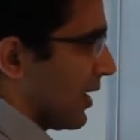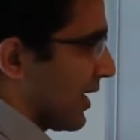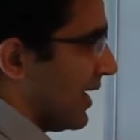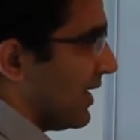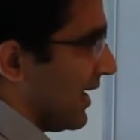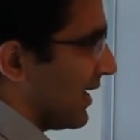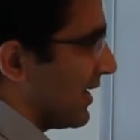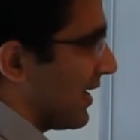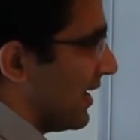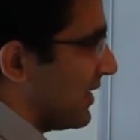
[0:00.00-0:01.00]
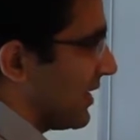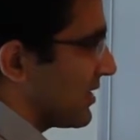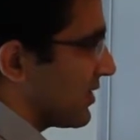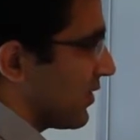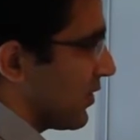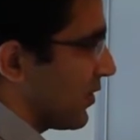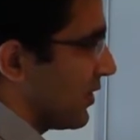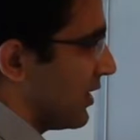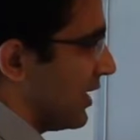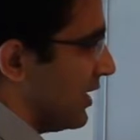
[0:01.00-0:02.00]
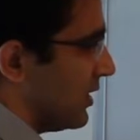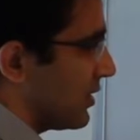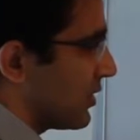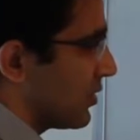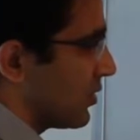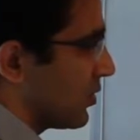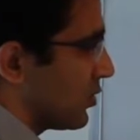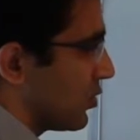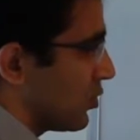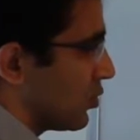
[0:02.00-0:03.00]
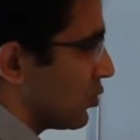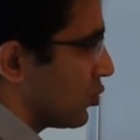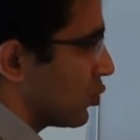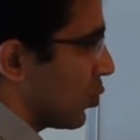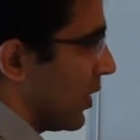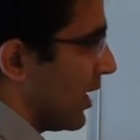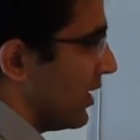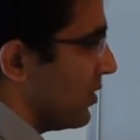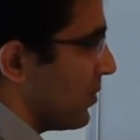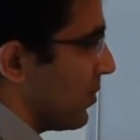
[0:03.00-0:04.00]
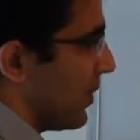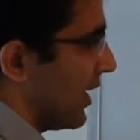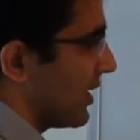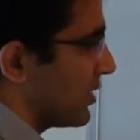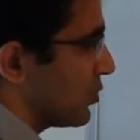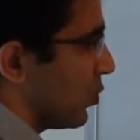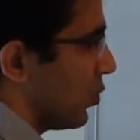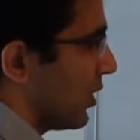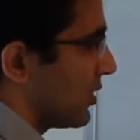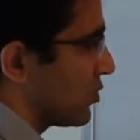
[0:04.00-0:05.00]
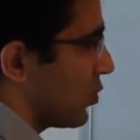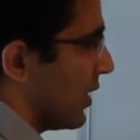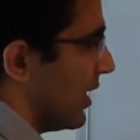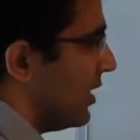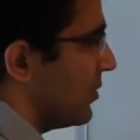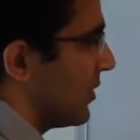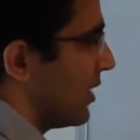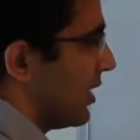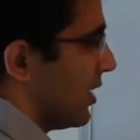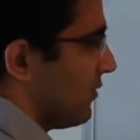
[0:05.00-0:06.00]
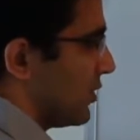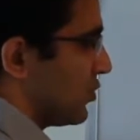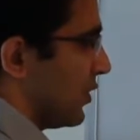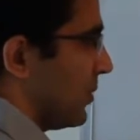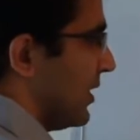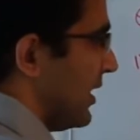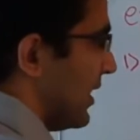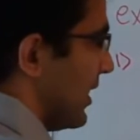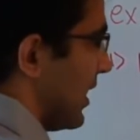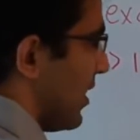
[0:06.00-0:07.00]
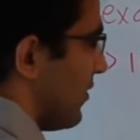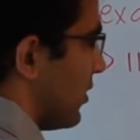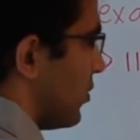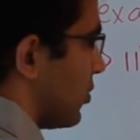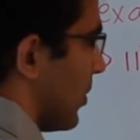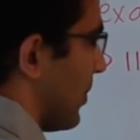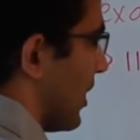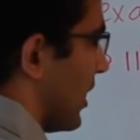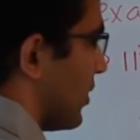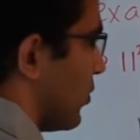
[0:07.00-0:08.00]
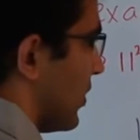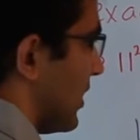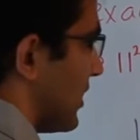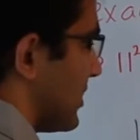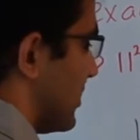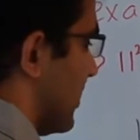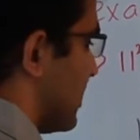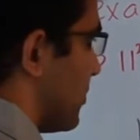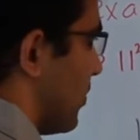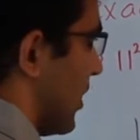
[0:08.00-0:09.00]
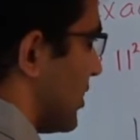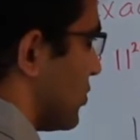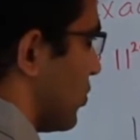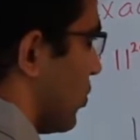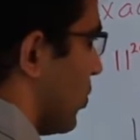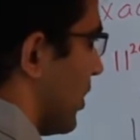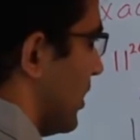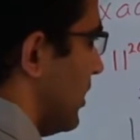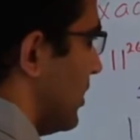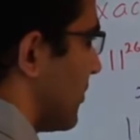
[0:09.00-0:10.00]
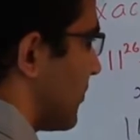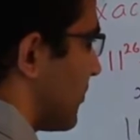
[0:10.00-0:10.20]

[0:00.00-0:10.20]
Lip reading: Again I can write it as 13 squared minus 1 squared, which will be 11 to the power 26 plus 1,